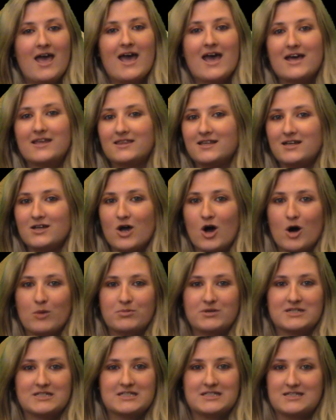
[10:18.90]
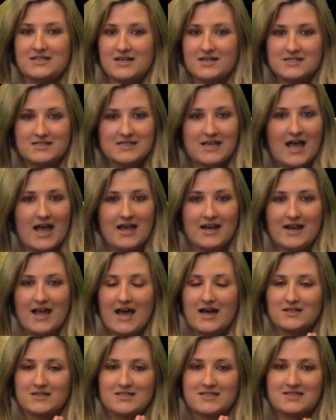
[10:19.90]
Anthony Hopkins does an
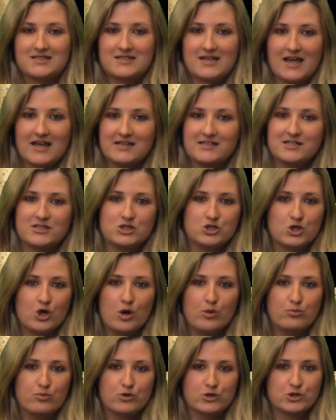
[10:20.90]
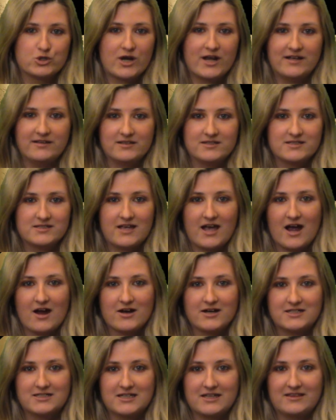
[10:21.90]
outstanding job portraying this
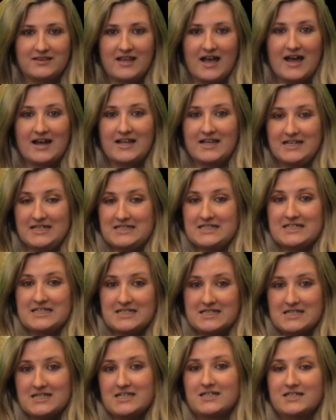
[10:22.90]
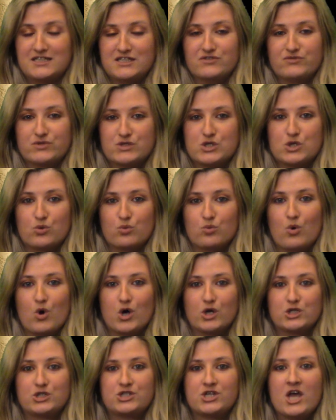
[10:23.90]
character that it's addictive to
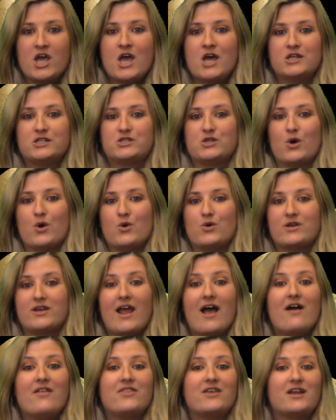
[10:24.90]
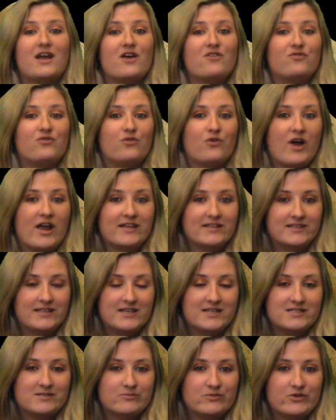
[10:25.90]
watch. So now that I've ranked
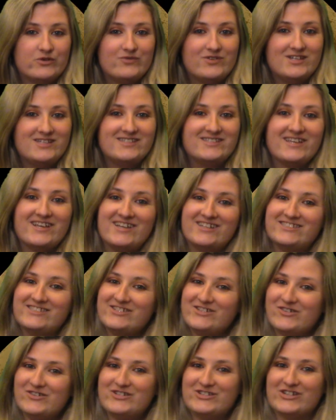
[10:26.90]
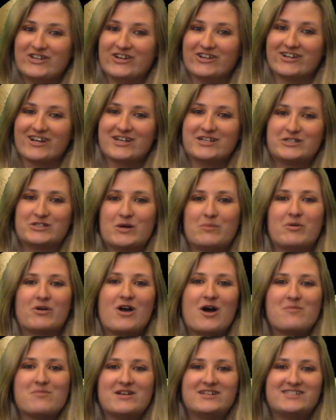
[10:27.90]
these movies, it's your turn. Drop a
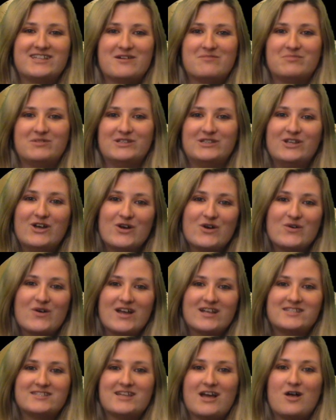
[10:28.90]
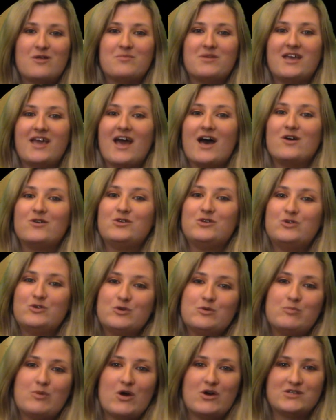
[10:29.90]
comment down below and tell me how
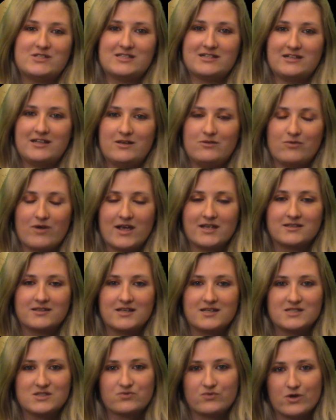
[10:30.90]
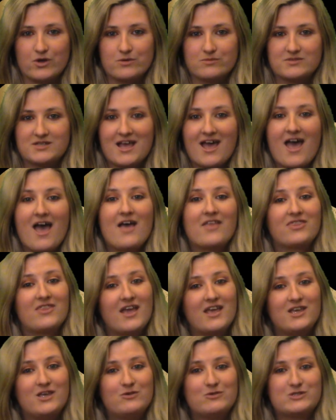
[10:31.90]
you personally rank these films.
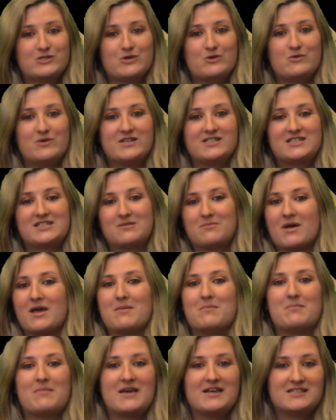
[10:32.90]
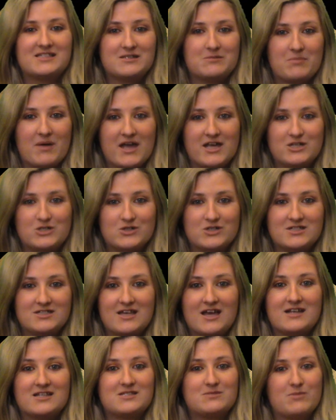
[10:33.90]
Thank you as always to my amazing patrons,
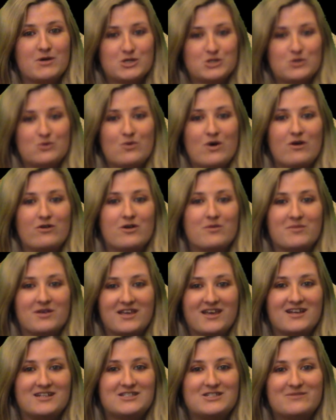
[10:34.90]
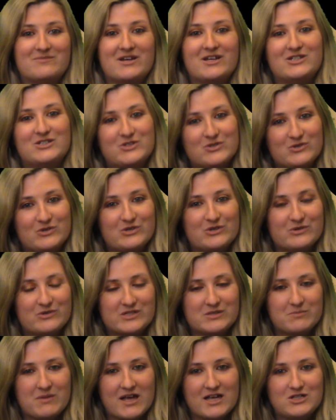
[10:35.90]
and a special welcome again to my two
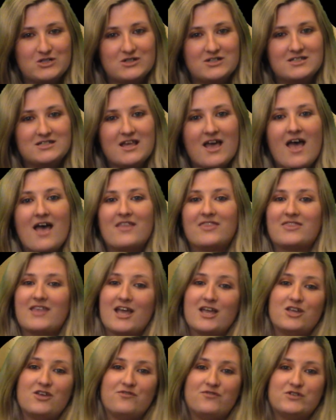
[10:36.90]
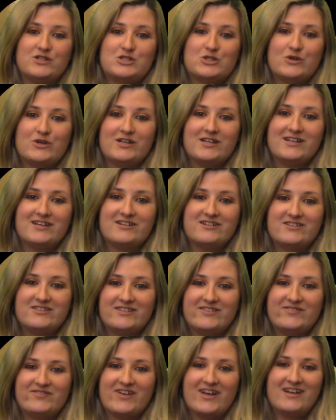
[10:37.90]
newest patrons. Thank you for joining in
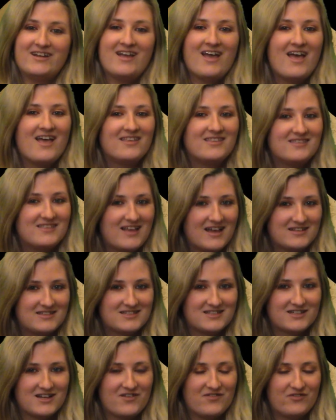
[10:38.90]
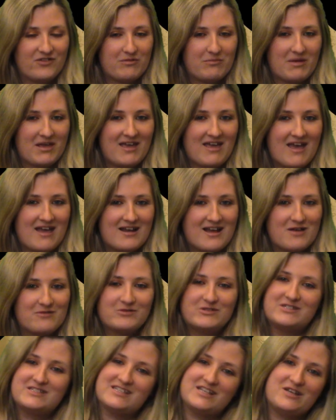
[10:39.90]
on the fun. That's enough for me, and I
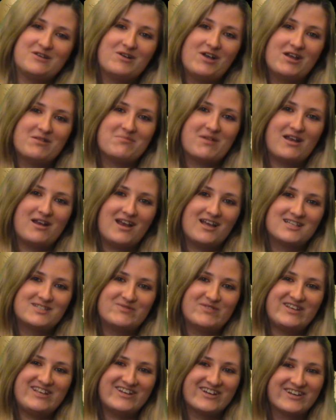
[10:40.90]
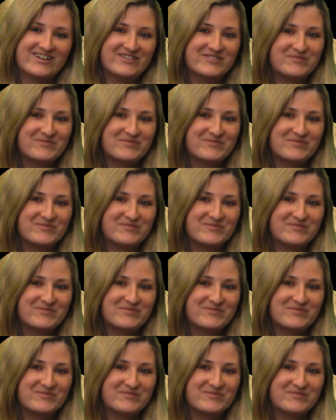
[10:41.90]
will see you in my next video.